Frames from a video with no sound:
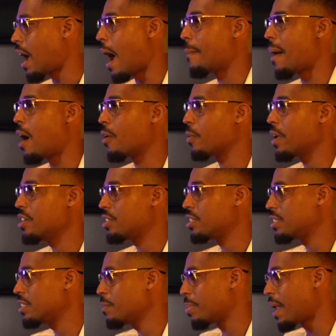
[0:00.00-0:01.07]
I'm outraged
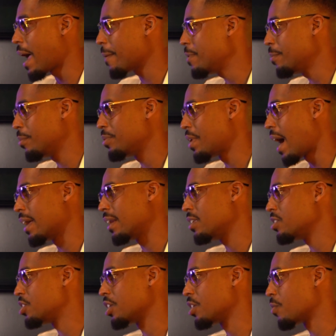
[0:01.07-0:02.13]
to see black people dying
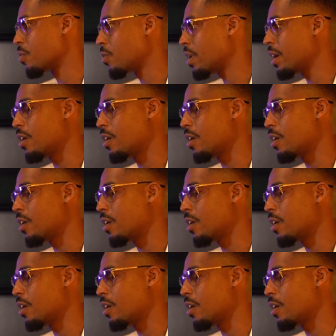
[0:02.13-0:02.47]
in general.